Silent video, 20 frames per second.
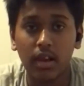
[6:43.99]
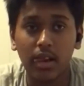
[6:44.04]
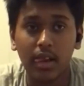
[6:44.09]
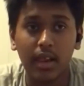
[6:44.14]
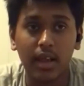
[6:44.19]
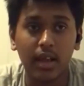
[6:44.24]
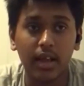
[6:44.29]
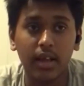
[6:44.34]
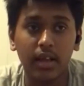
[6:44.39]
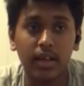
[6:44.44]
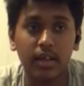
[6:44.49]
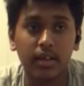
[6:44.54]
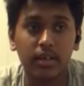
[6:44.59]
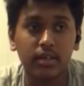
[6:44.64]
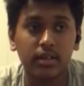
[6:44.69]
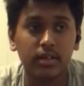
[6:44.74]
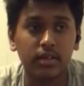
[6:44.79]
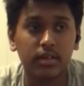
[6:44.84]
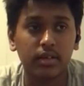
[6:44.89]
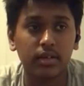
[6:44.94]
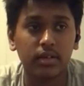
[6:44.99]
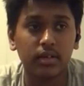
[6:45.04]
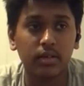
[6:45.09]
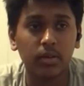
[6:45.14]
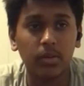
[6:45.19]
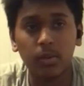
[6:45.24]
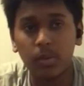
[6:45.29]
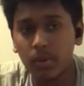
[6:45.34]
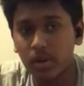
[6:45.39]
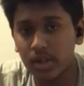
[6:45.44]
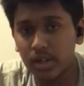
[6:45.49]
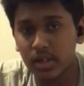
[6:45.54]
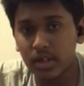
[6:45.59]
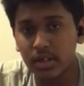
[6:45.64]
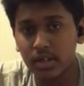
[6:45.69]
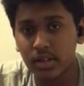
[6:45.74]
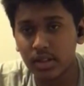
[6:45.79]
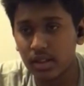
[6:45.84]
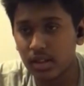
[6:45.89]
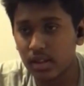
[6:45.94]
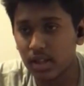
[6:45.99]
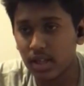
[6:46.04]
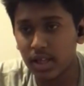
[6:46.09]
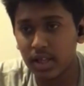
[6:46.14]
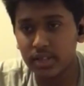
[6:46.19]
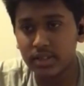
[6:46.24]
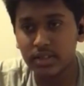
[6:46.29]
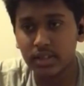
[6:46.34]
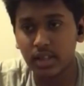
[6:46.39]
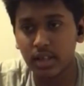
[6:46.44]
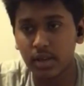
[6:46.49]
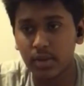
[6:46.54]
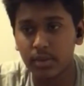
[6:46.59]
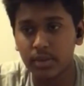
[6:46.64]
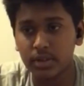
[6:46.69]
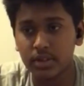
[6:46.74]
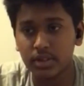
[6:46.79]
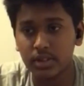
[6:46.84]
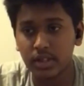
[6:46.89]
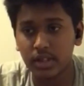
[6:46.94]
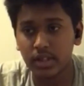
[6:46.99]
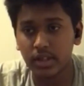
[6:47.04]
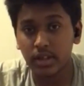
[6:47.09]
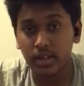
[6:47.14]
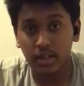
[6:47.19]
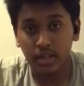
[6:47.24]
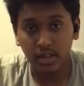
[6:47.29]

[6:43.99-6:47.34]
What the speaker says: And one last thing I would say